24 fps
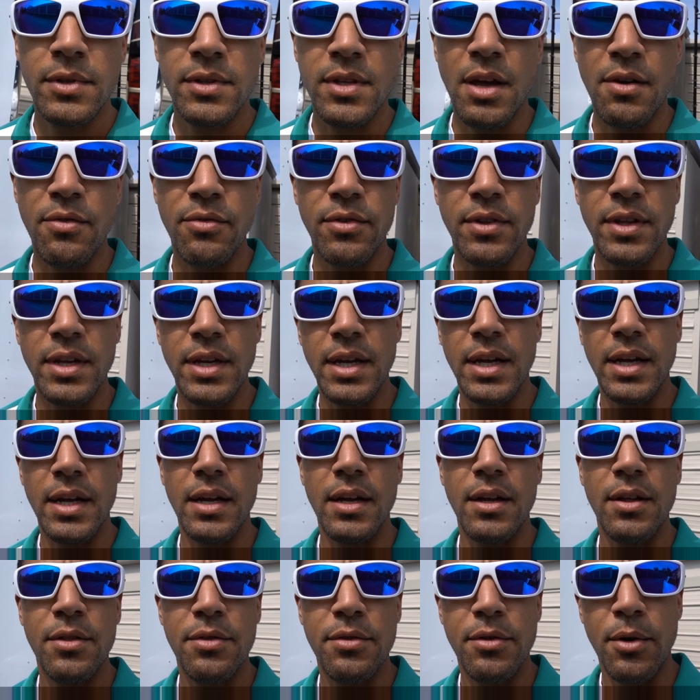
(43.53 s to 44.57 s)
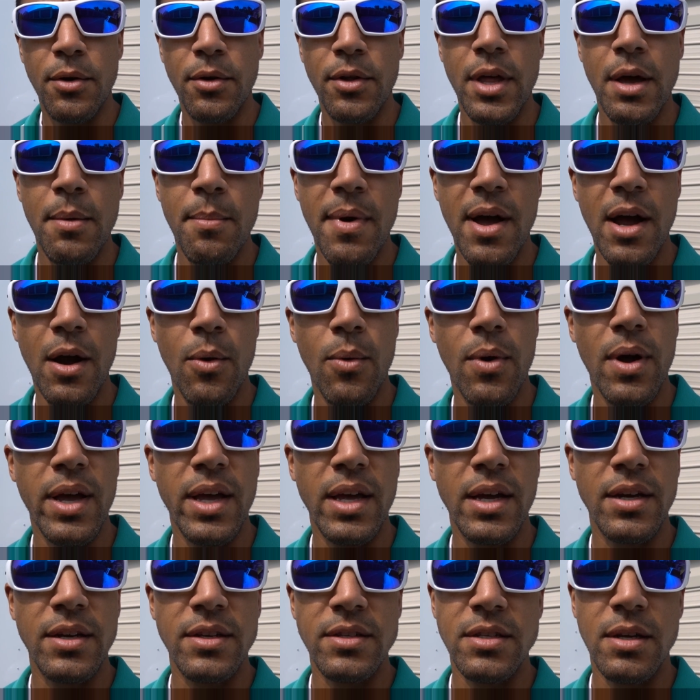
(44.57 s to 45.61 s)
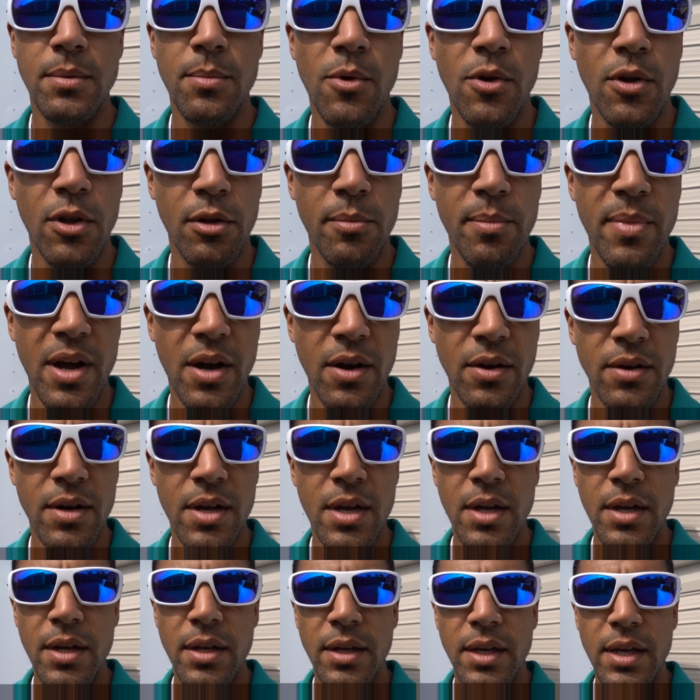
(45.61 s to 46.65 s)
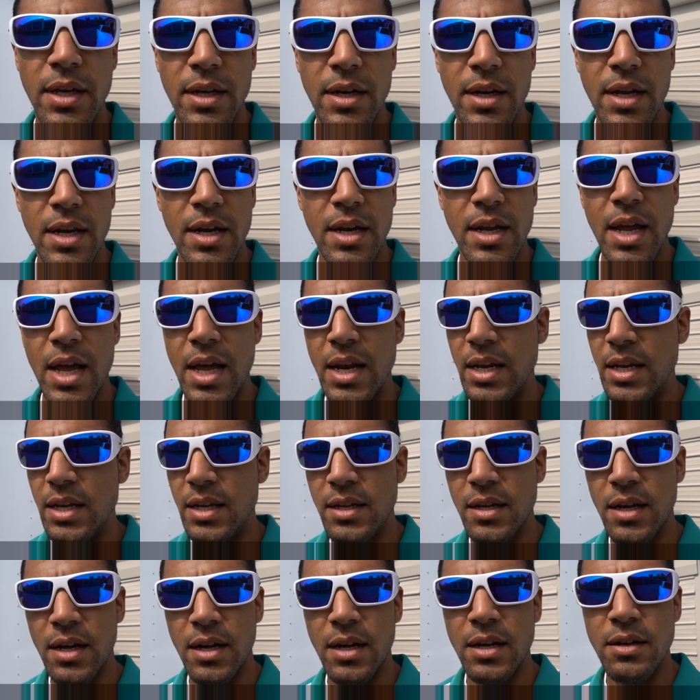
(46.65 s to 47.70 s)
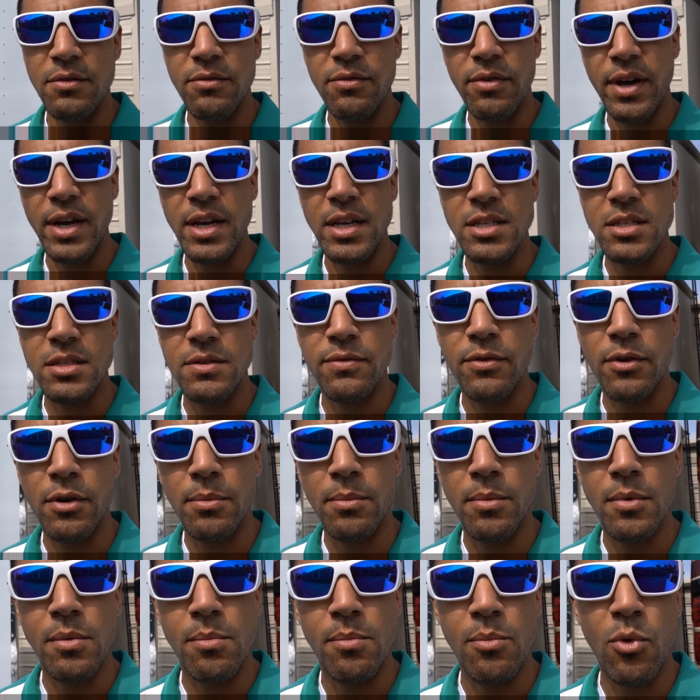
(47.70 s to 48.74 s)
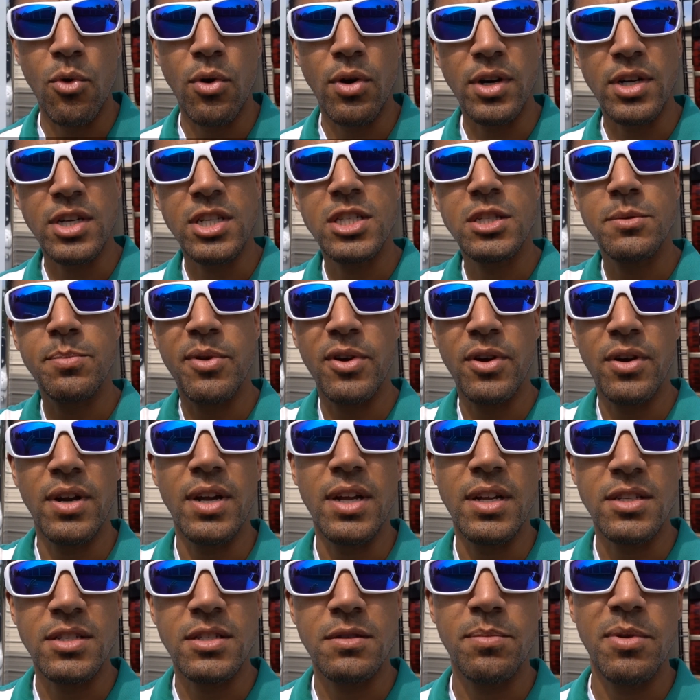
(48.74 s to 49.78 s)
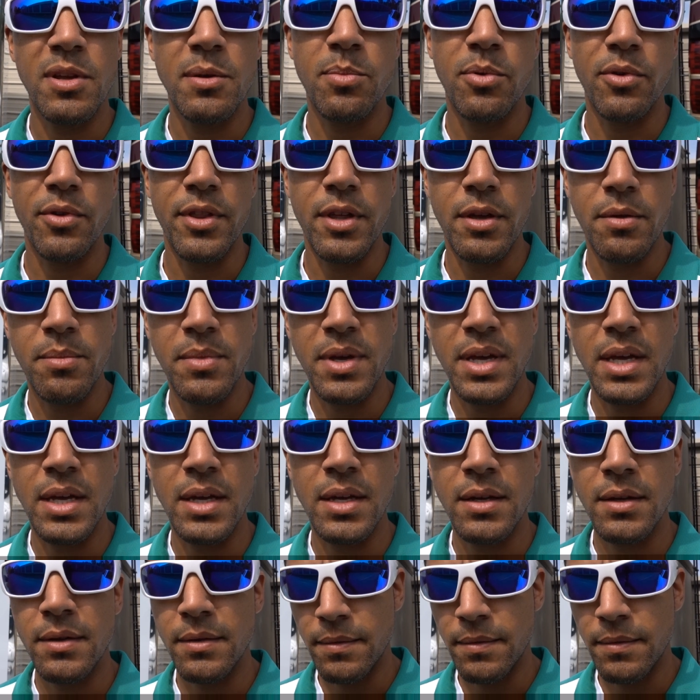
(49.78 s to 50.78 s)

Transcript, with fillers: definitely uh, throw that my way because I'm all about getting any, any uh, advice from more experienced people than me.